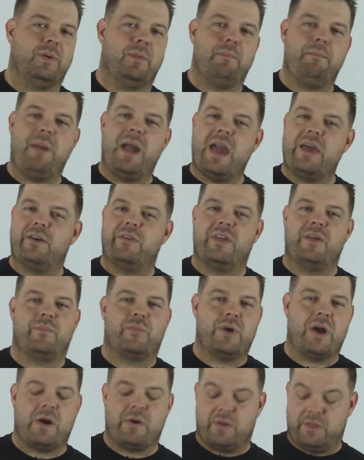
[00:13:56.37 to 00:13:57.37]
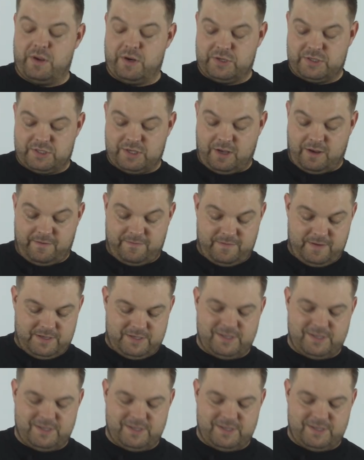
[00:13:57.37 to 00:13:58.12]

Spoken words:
but man, are they proud of their stuff.